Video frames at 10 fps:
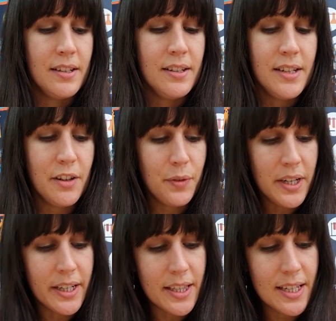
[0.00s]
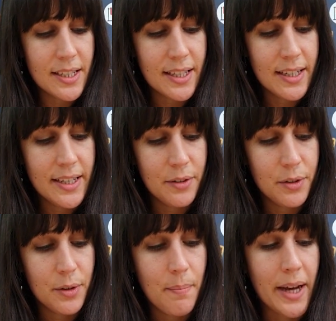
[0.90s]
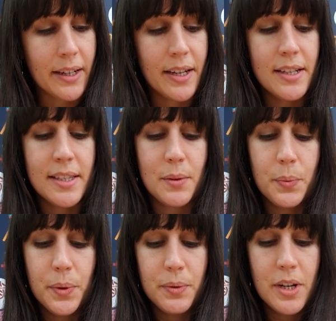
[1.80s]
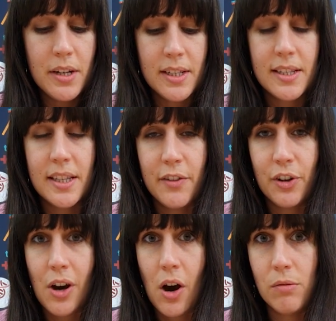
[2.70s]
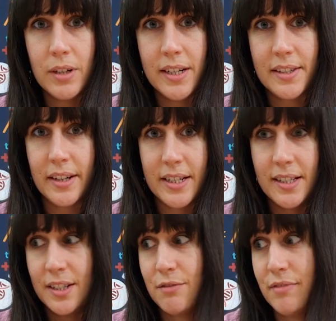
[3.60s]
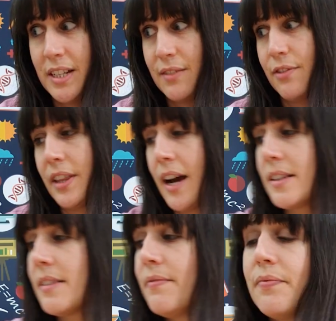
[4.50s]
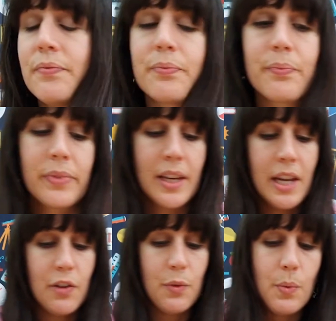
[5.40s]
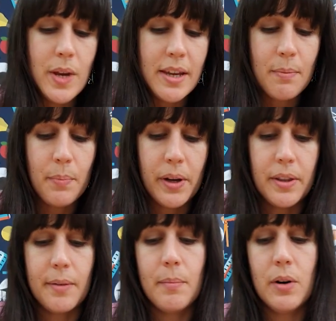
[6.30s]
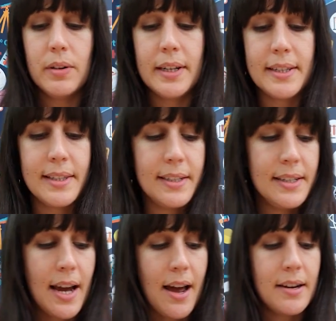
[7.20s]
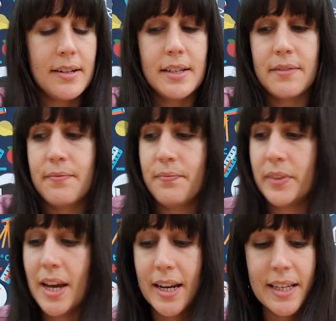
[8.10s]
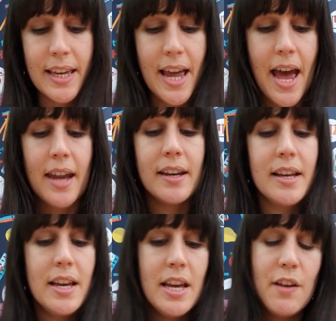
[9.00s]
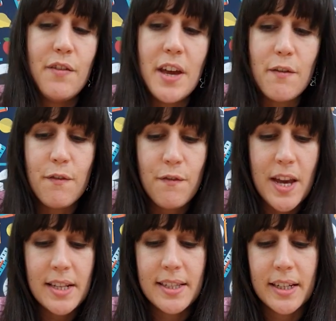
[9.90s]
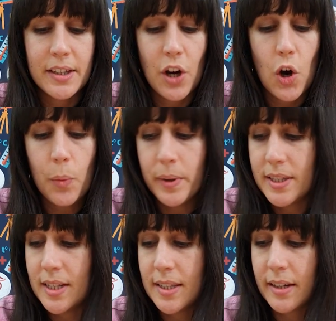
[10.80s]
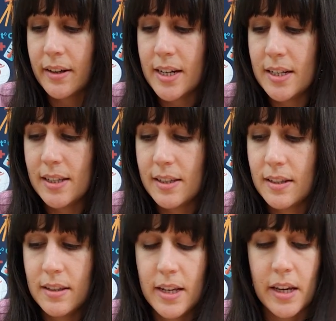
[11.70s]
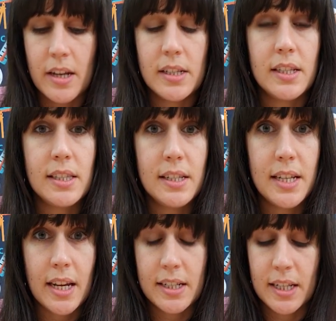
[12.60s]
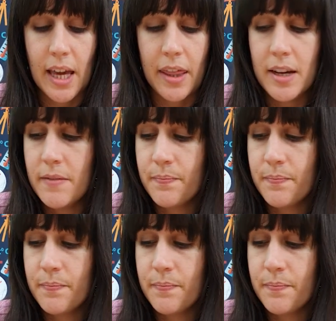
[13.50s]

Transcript: Now, if we look at these little magnets, we'll notice that they've got a hole inside, and there's a reason for that. We can put them on a stand. And again, if they're facing the opposite sides, they're going to stick together